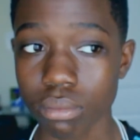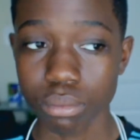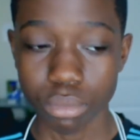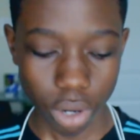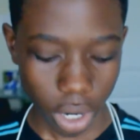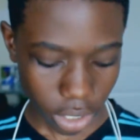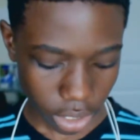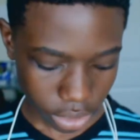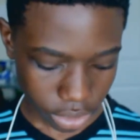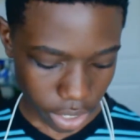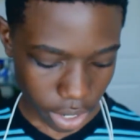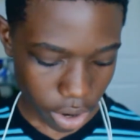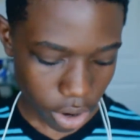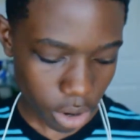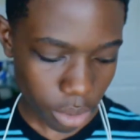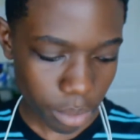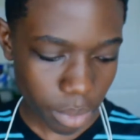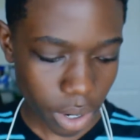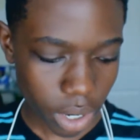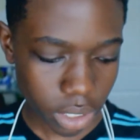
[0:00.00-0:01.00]
product
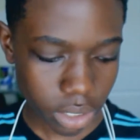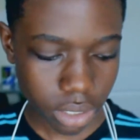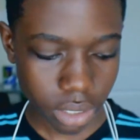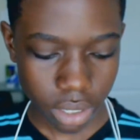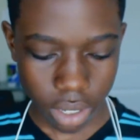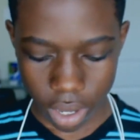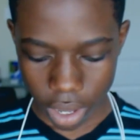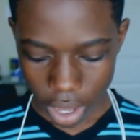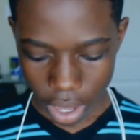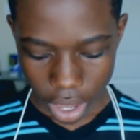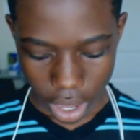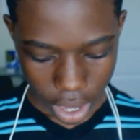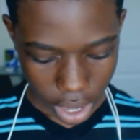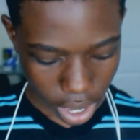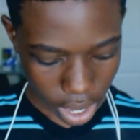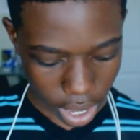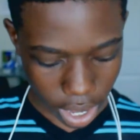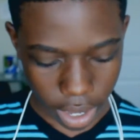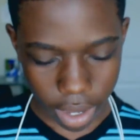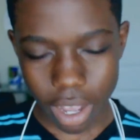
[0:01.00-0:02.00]
error. But
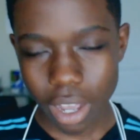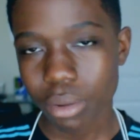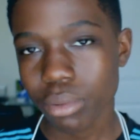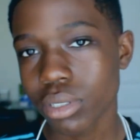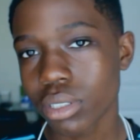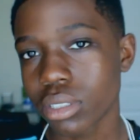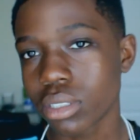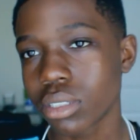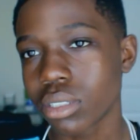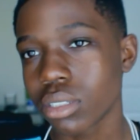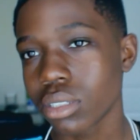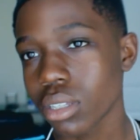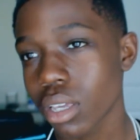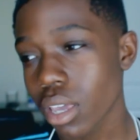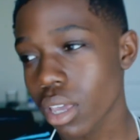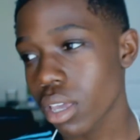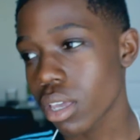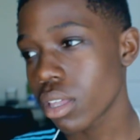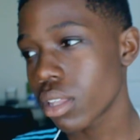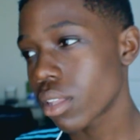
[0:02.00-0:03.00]
I would
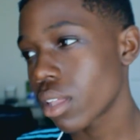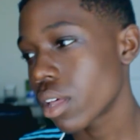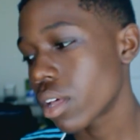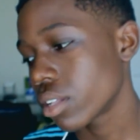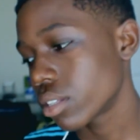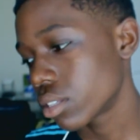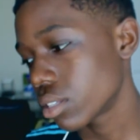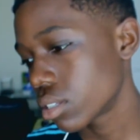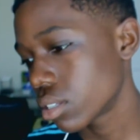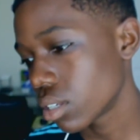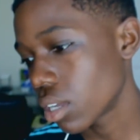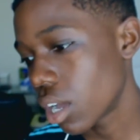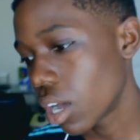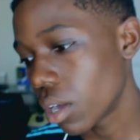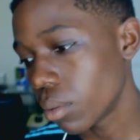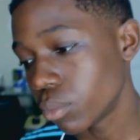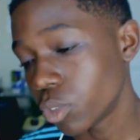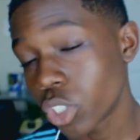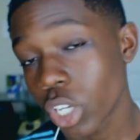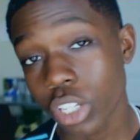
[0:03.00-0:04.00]
say
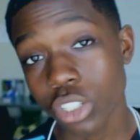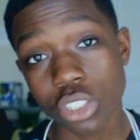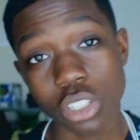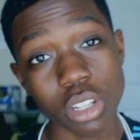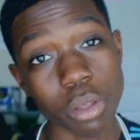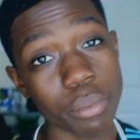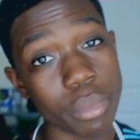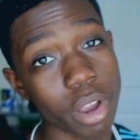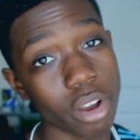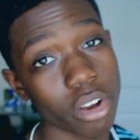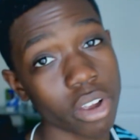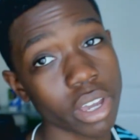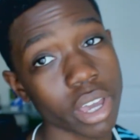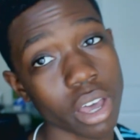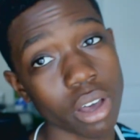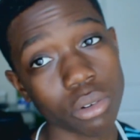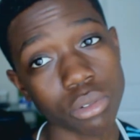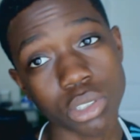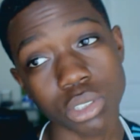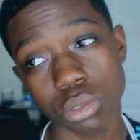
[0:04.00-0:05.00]
that changing the bearing
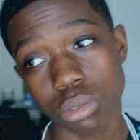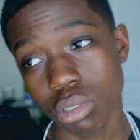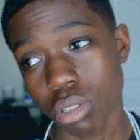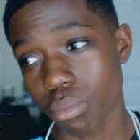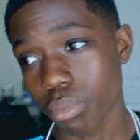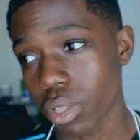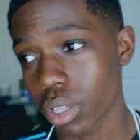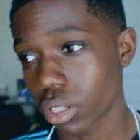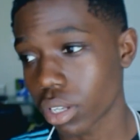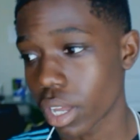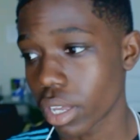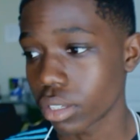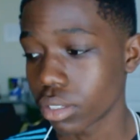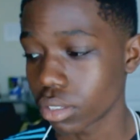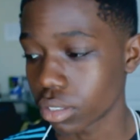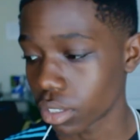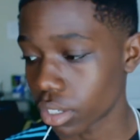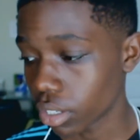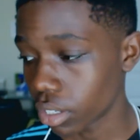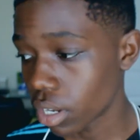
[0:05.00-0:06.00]
out to something
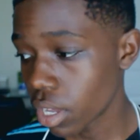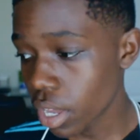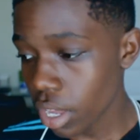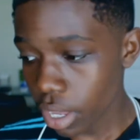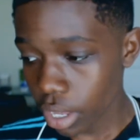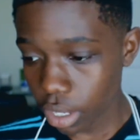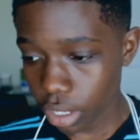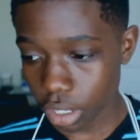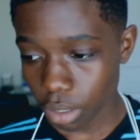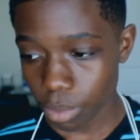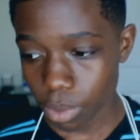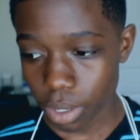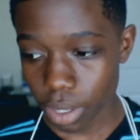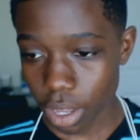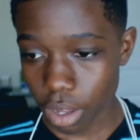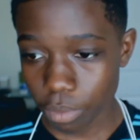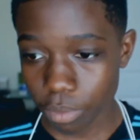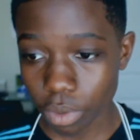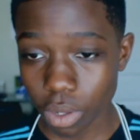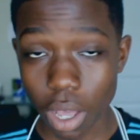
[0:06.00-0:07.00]
nice and good could be
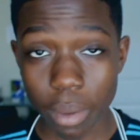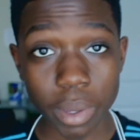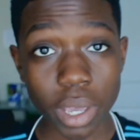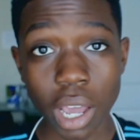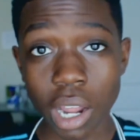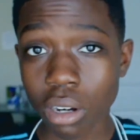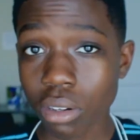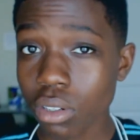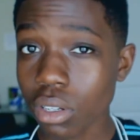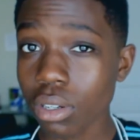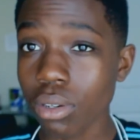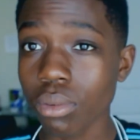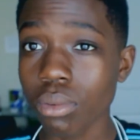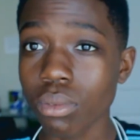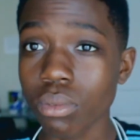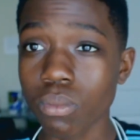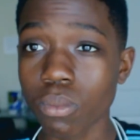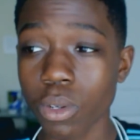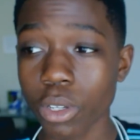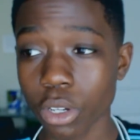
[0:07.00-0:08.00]
helpful. I mean, I don't know
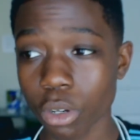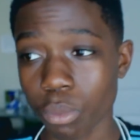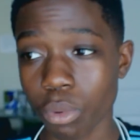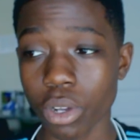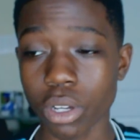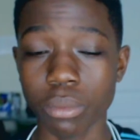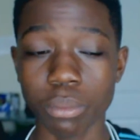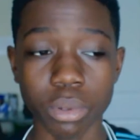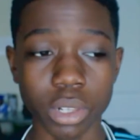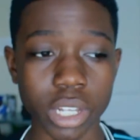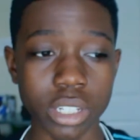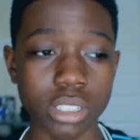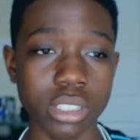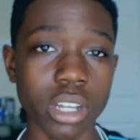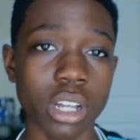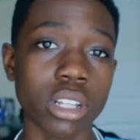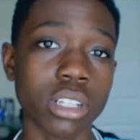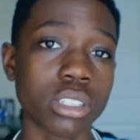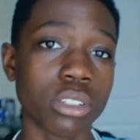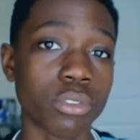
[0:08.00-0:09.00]
what your play
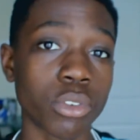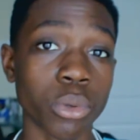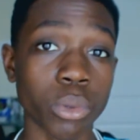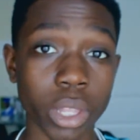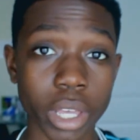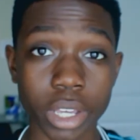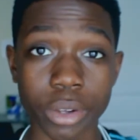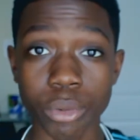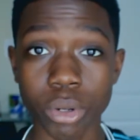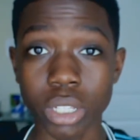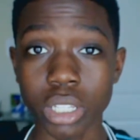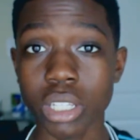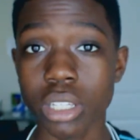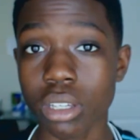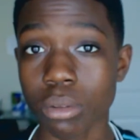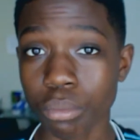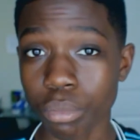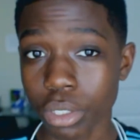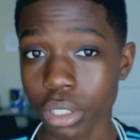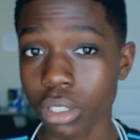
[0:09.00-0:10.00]
style is. If you're like really
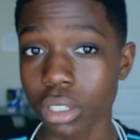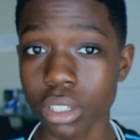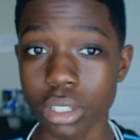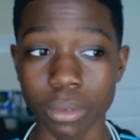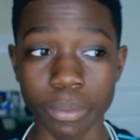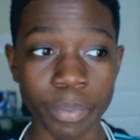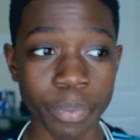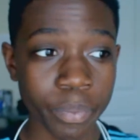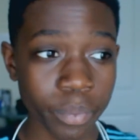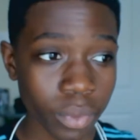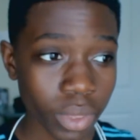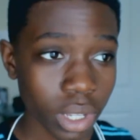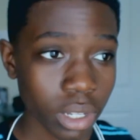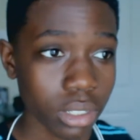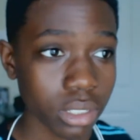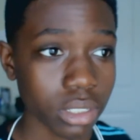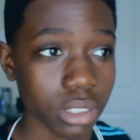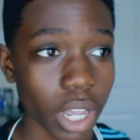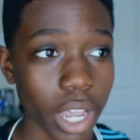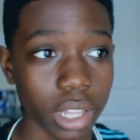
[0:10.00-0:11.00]
completely
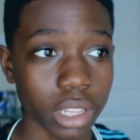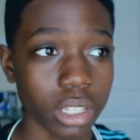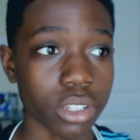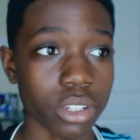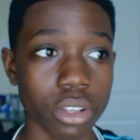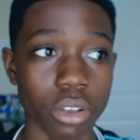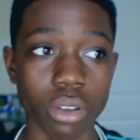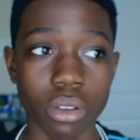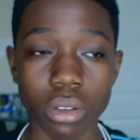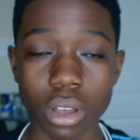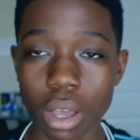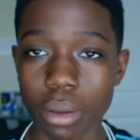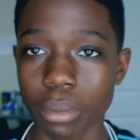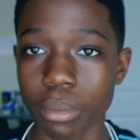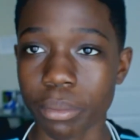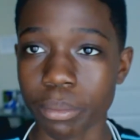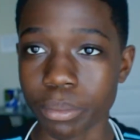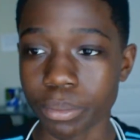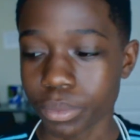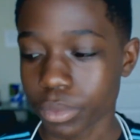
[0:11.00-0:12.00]
silent
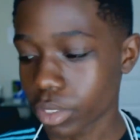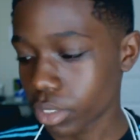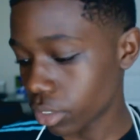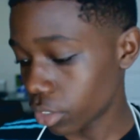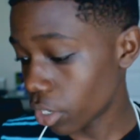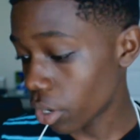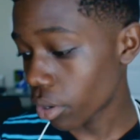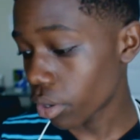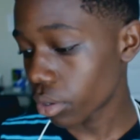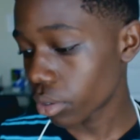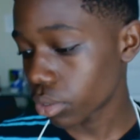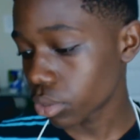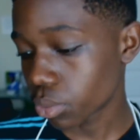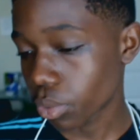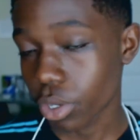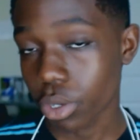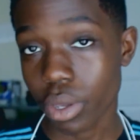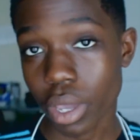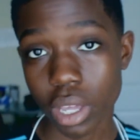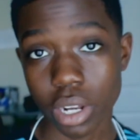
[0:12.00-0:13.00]
yo-yos
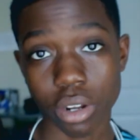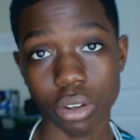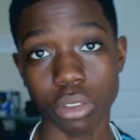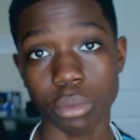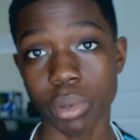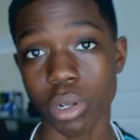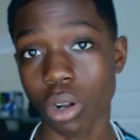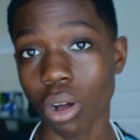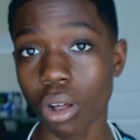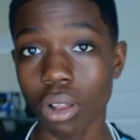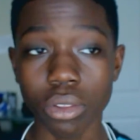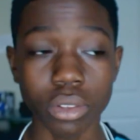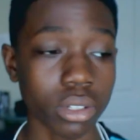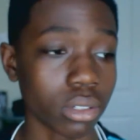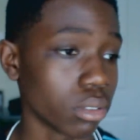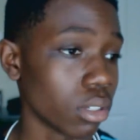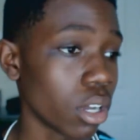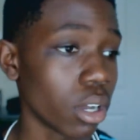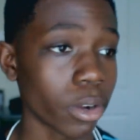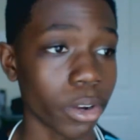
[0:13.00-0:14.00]
where you can't hear them at all,
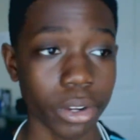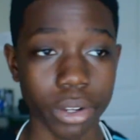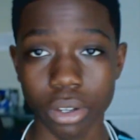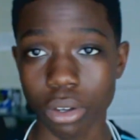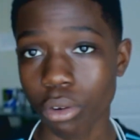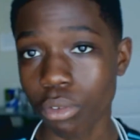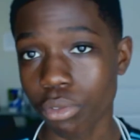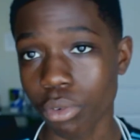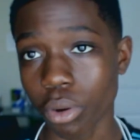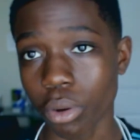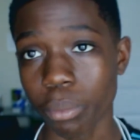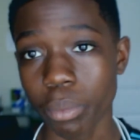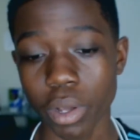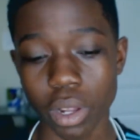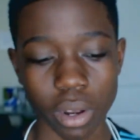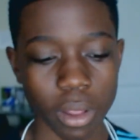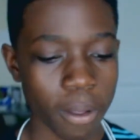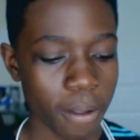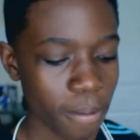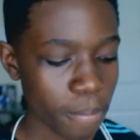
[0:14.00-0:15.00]
then alright, go for it.
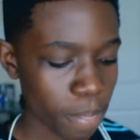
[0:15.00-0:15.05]
But